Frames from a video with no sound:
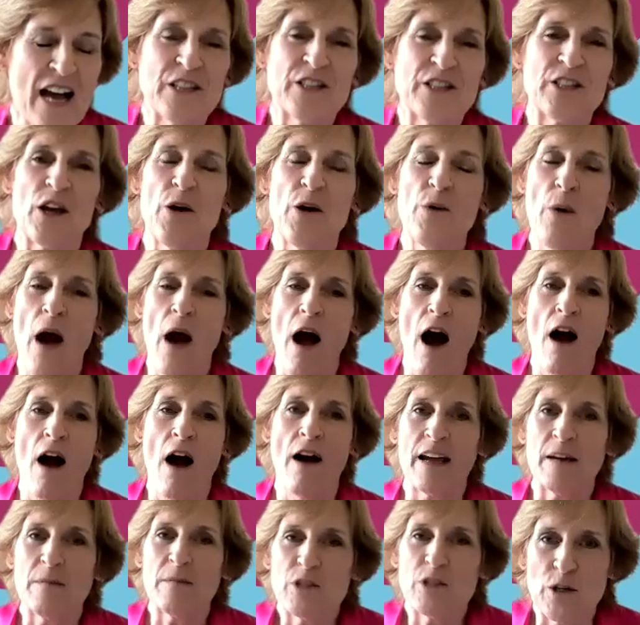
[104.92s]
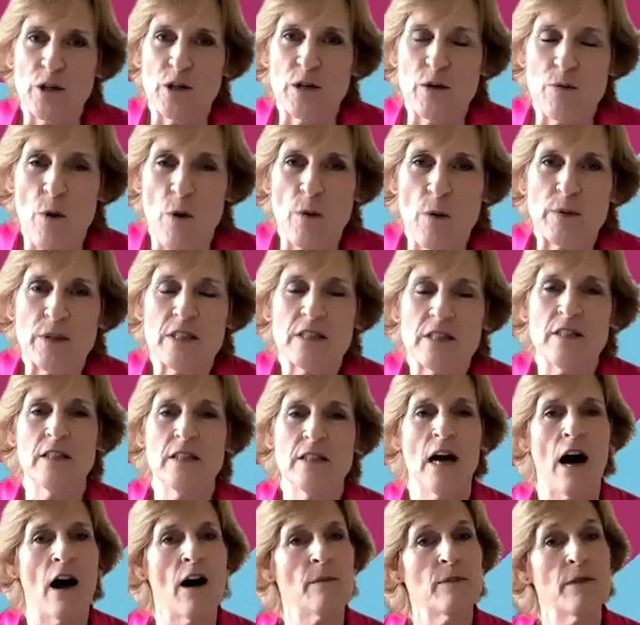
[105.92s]
So I'm Julie
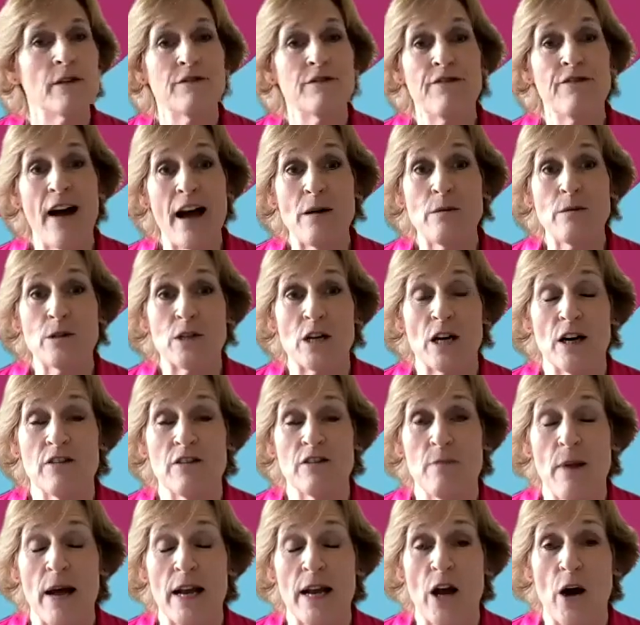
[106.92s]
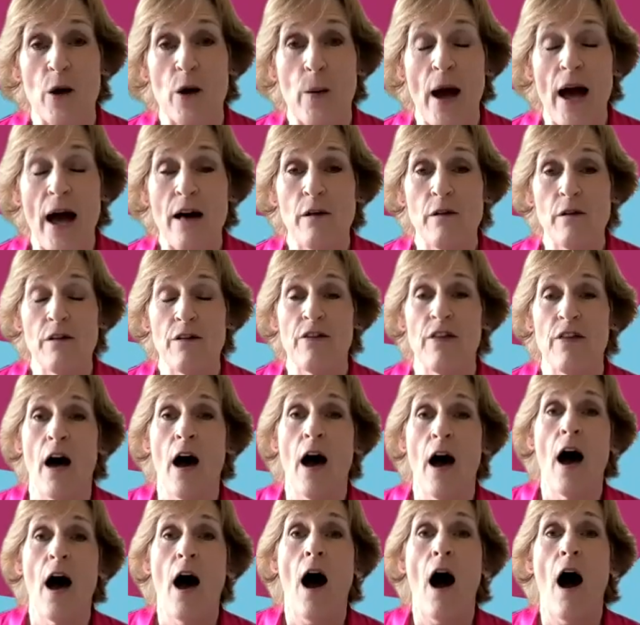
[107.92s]
Robinson. I'm the founder of Menopause Health.
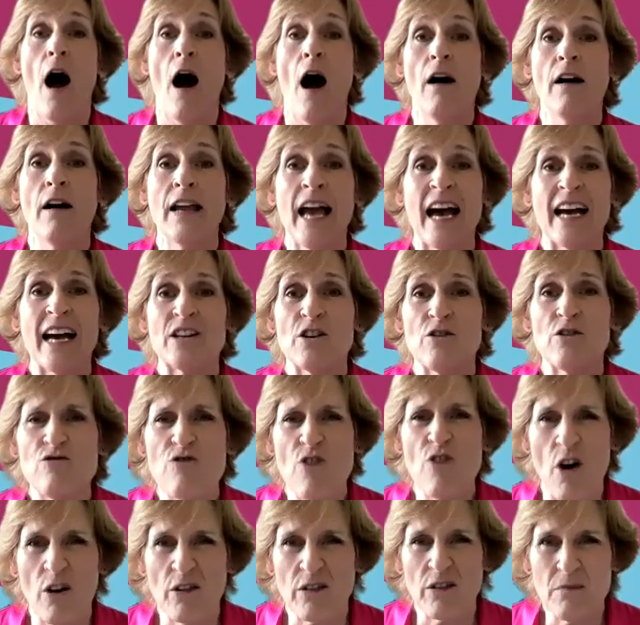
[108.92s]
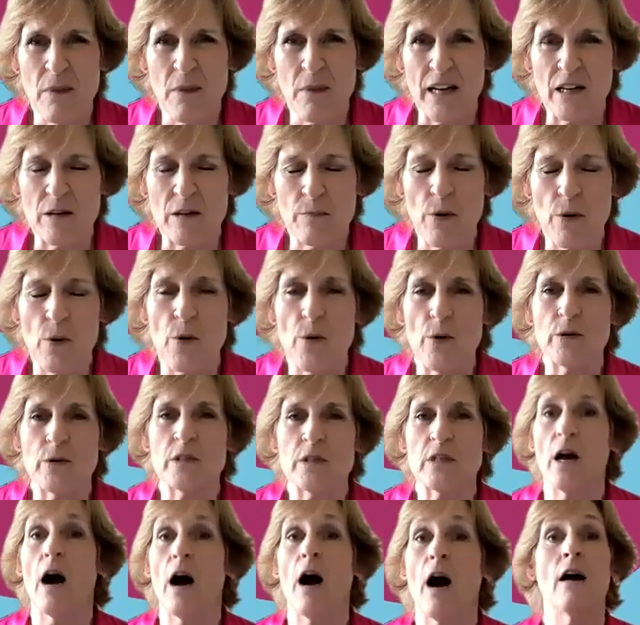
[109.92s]
I had a rotten
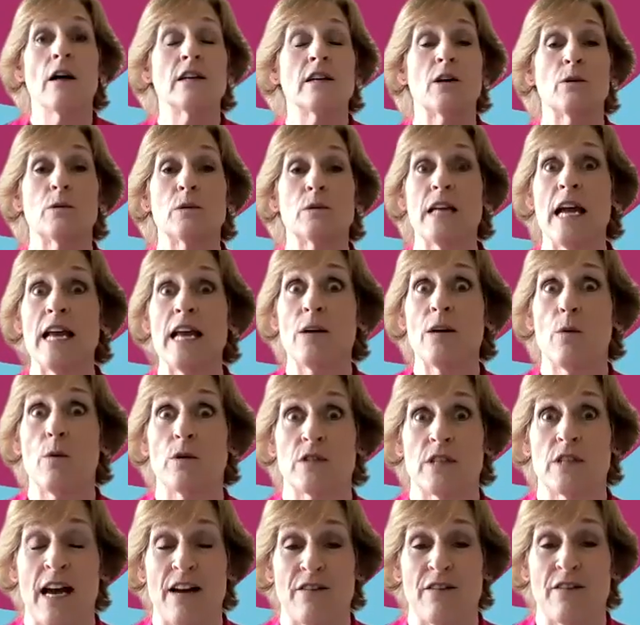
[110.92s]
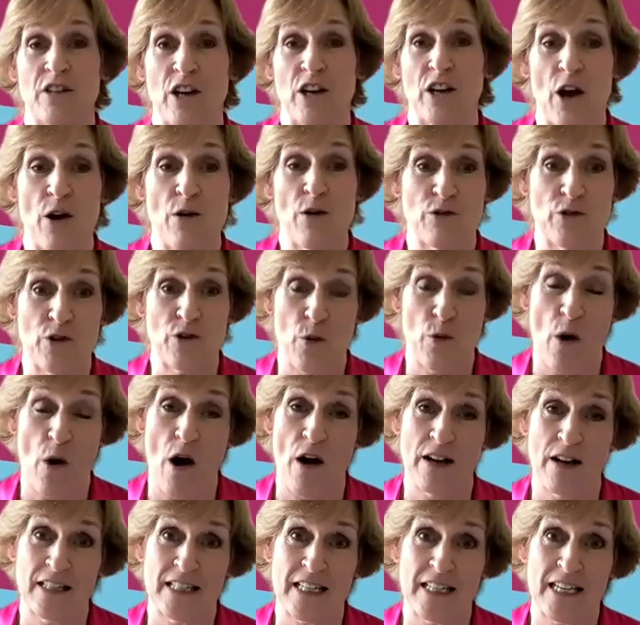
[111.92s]
menopause. I don't want anyone to have to go through
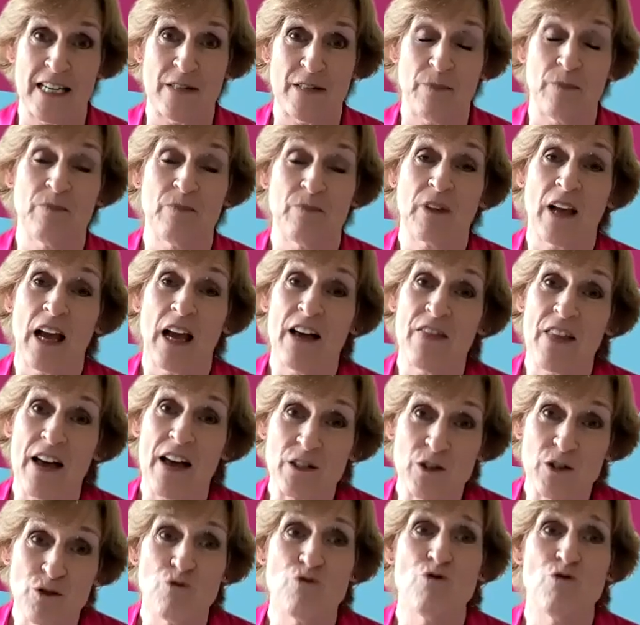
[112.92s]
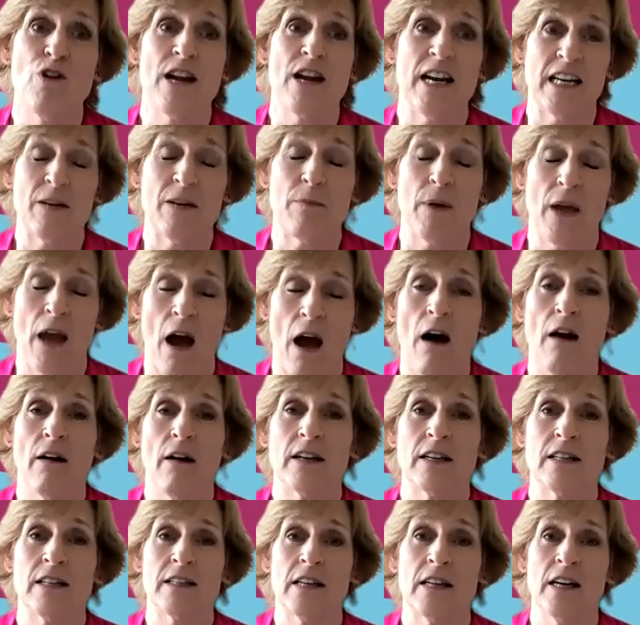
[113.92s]
what I did. And that's really
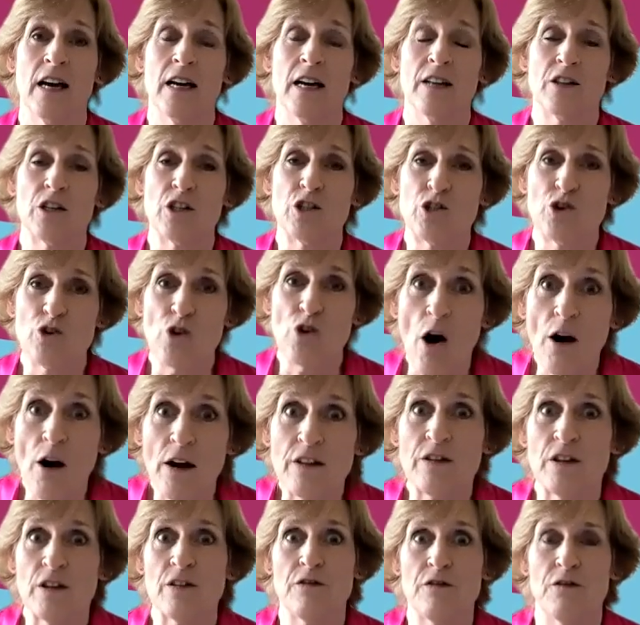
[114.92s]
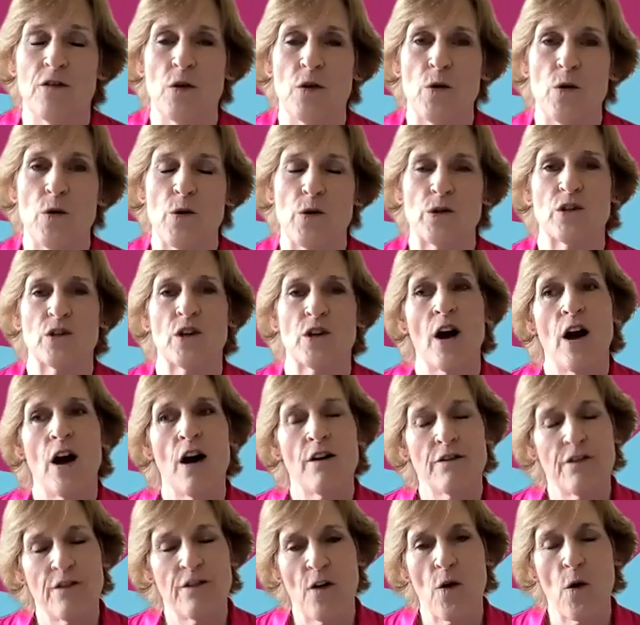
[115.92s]
behind the driving force
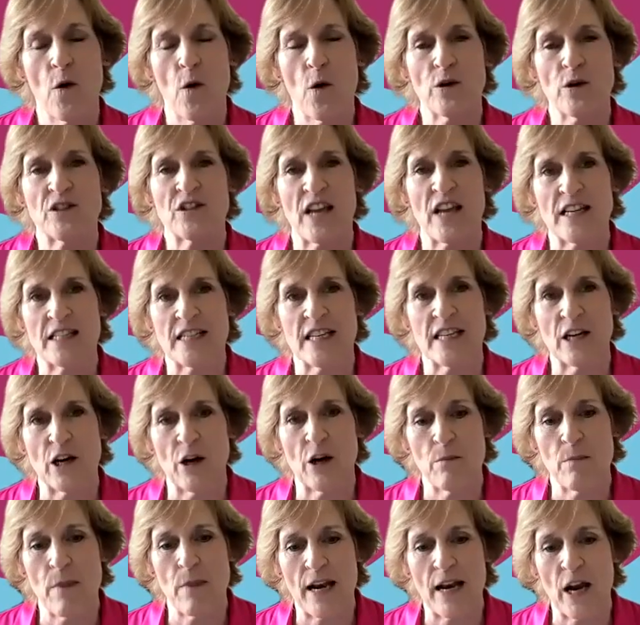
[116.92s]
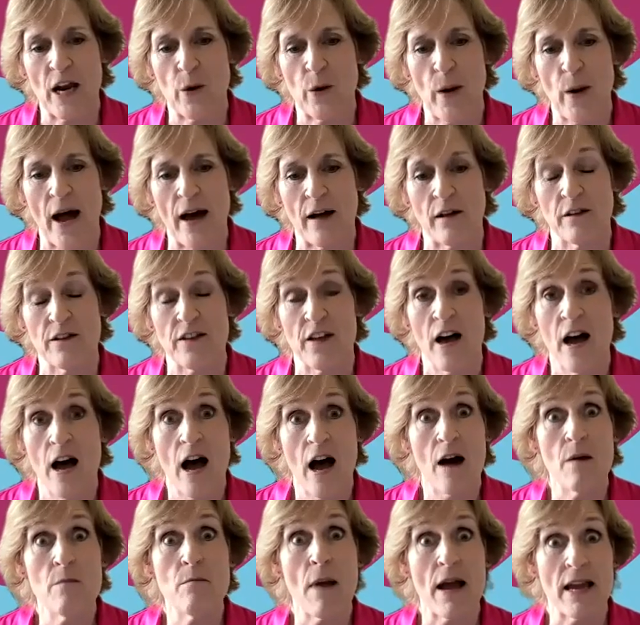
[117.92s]
for setting up Menopause Health
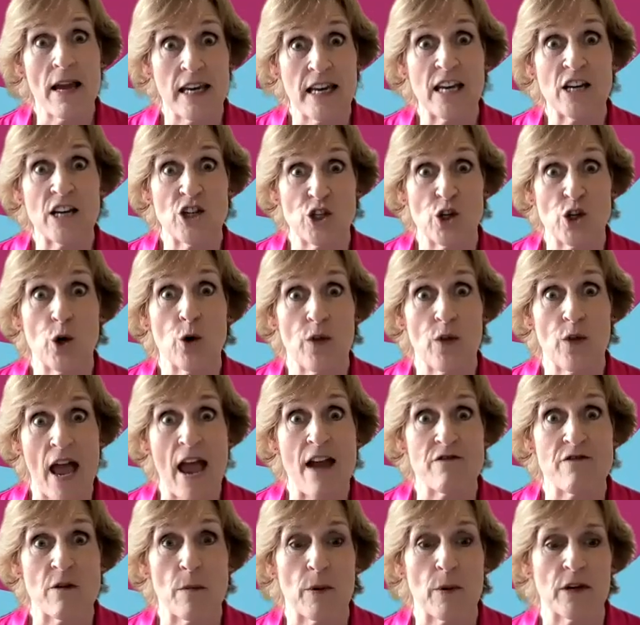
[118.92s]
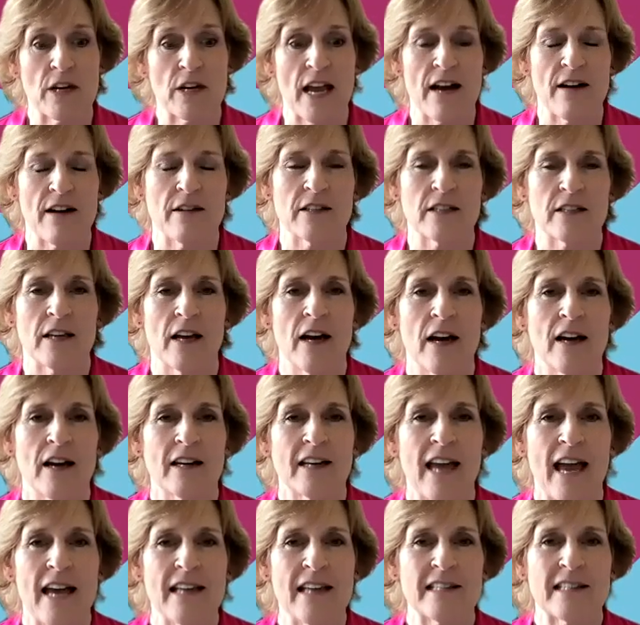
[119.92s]
and making sure that everybody else
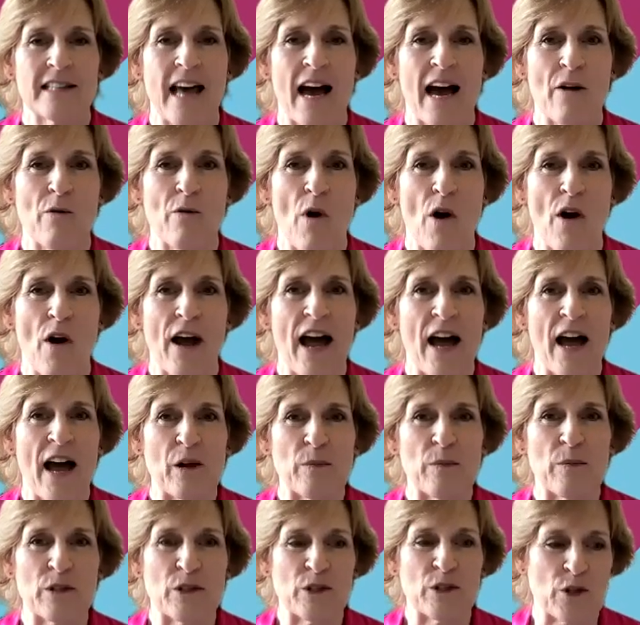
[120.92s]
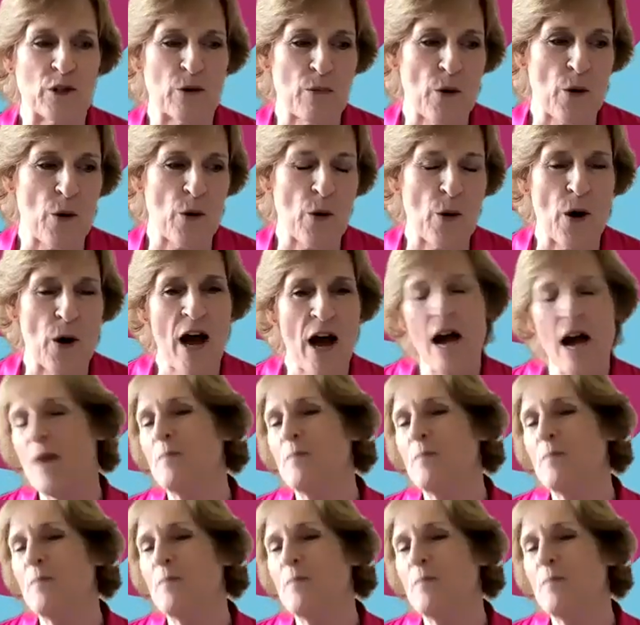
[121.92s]
gets that right help and support.